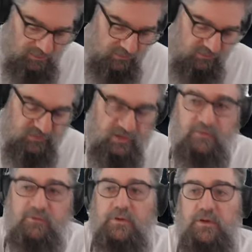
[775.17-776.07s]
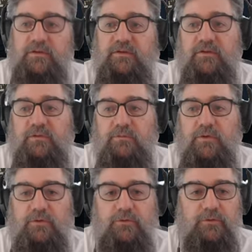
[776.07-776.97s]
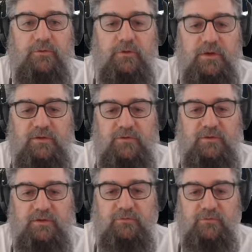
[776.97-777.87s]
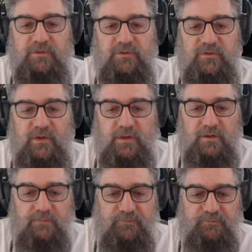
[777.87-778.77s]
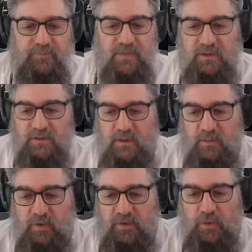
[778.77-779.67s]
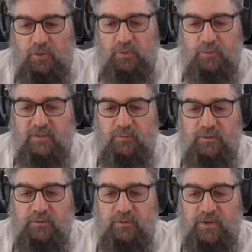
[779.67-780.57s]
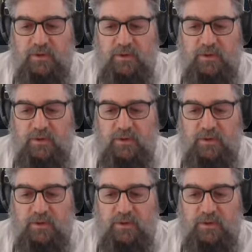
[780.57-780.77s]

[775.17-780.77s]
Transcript: And it's safe to release because we've gone through the green, so let's release that. And we're no longer in monitoring.